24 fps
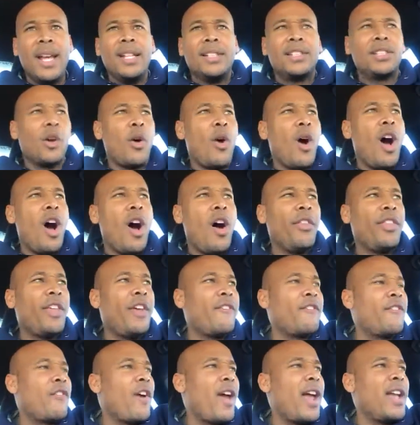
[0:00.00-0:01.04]
So all
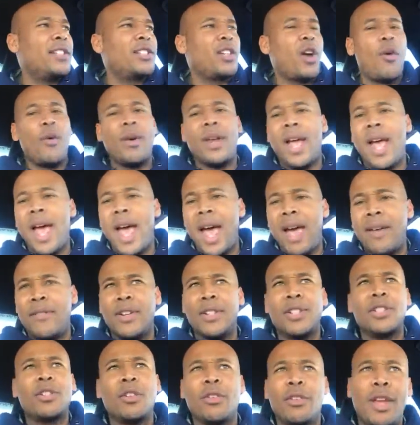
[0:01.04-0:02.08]
their friends already have
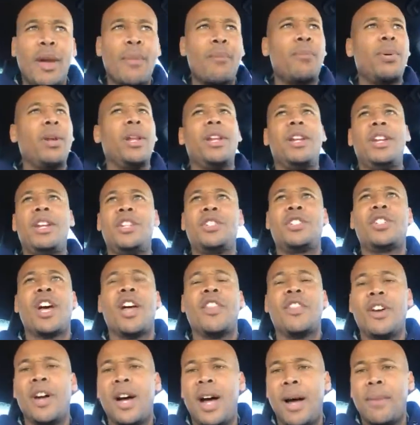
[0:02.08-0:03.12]
it. So they're pulling each
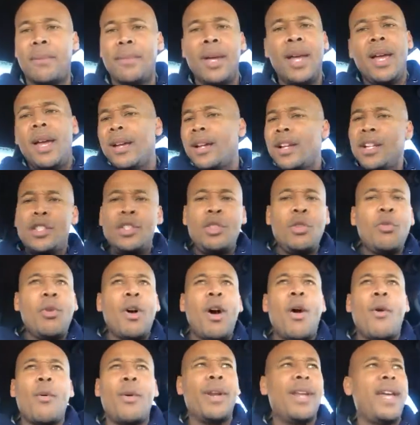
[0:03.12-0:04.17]
other up because you
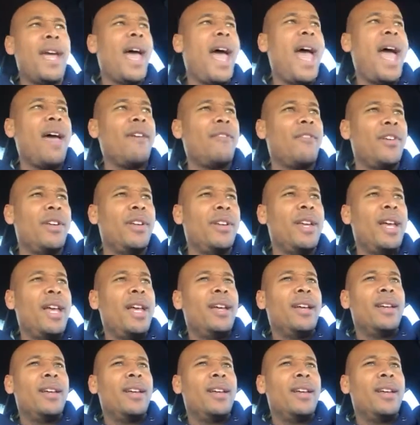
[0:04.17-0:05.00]
already have it.